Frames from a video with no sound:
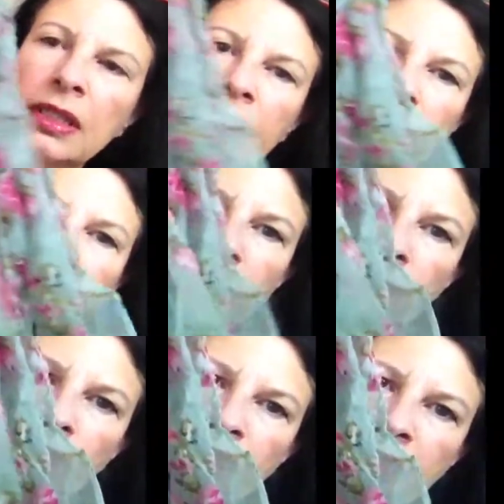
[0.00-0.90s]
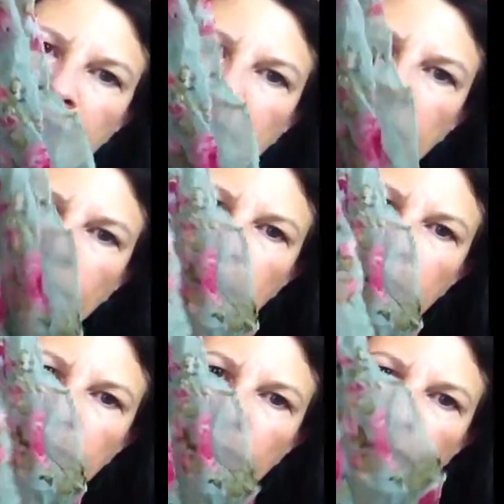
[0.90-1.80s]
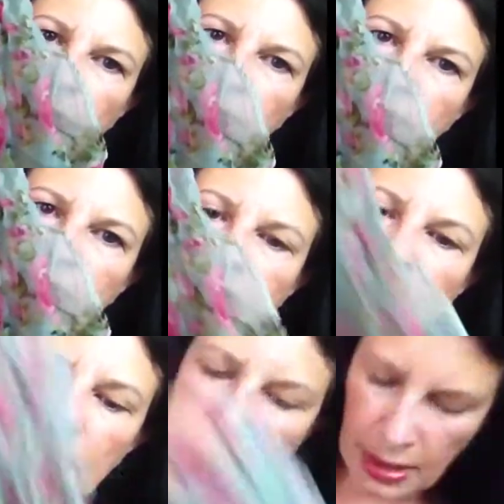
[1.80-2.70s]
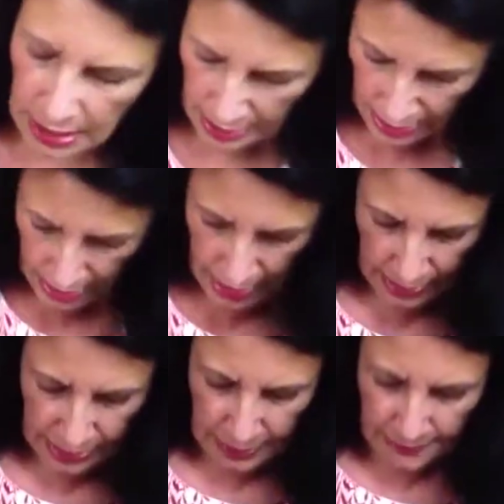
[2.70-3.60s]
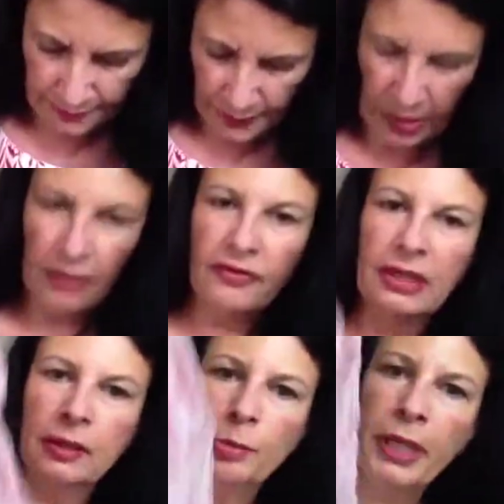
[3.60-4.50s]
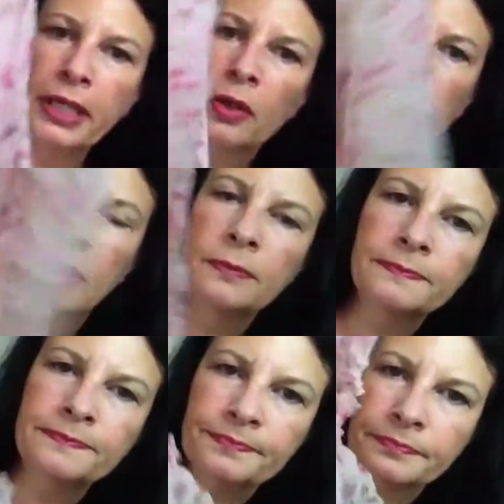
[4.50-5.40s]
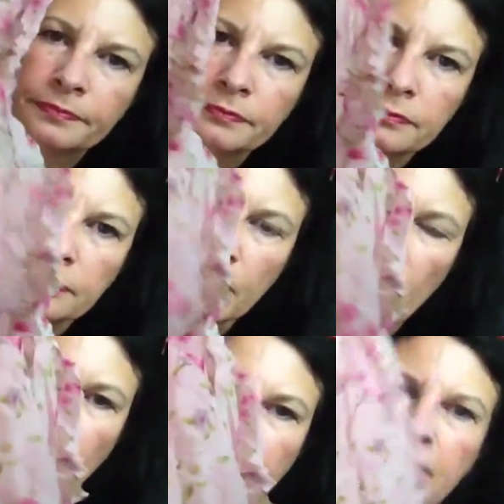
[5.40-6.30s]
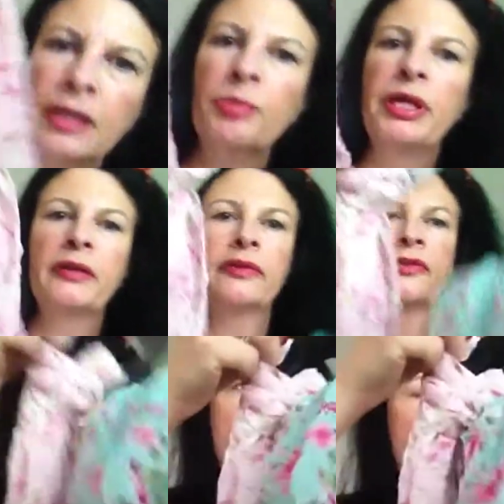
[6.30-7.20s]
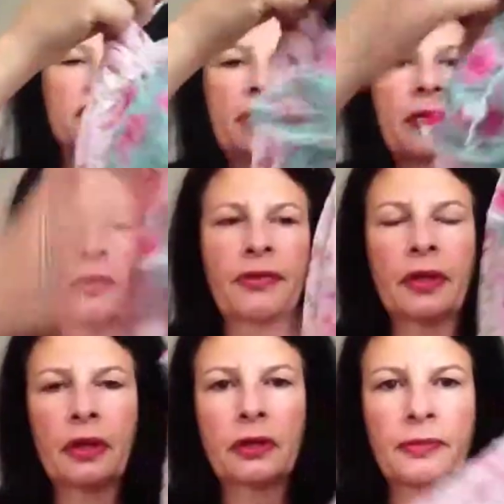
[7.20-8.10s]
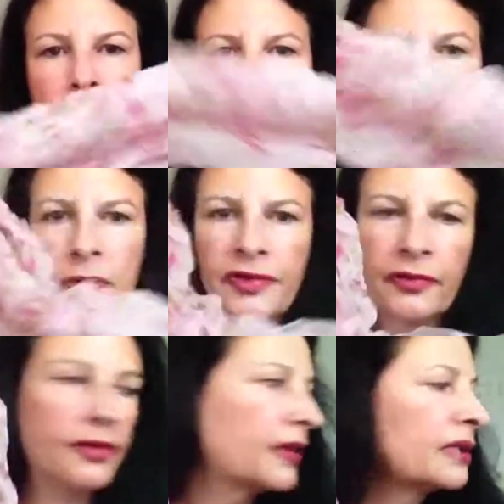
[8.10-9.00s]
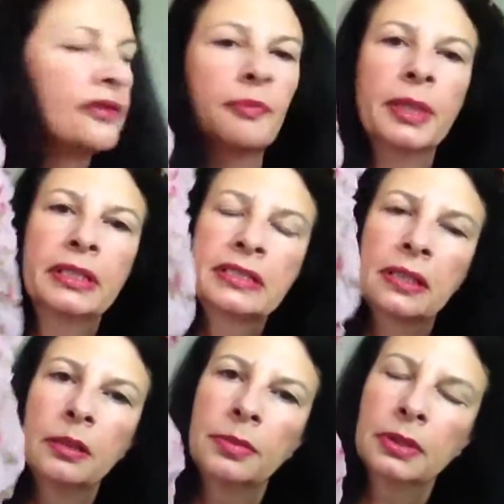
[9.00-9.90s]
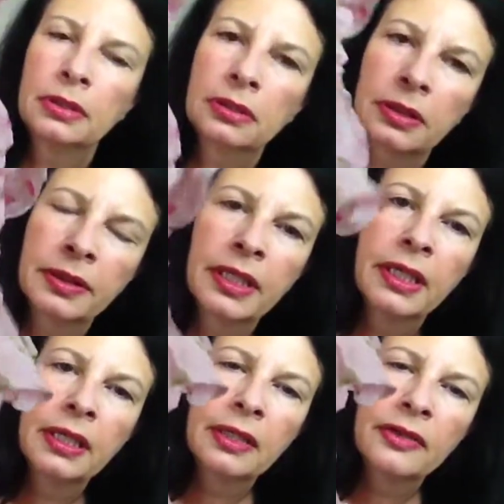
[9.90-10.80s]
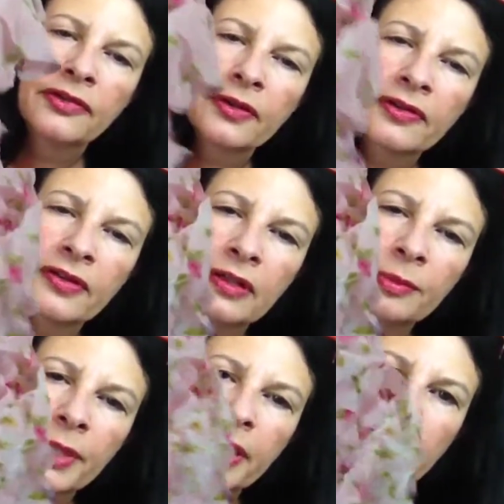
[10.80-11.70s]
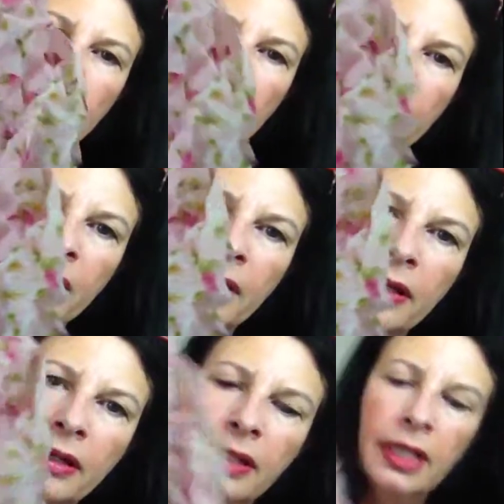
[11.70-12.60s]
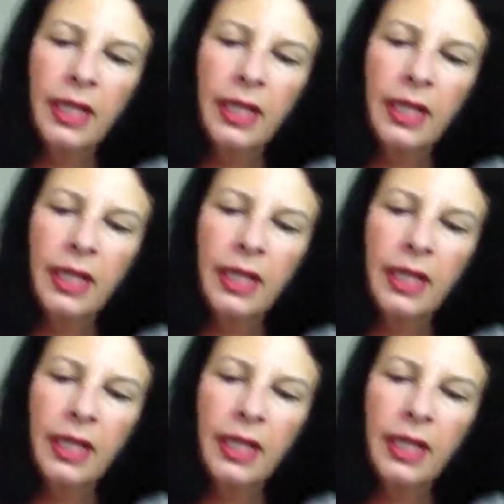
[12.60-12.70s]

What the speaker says: It's like a sort of tealy green with roses. And a lovely little pink one. Pink being the theme of the day, I think, by the looks of the things I picked up. So there's a little pink one there.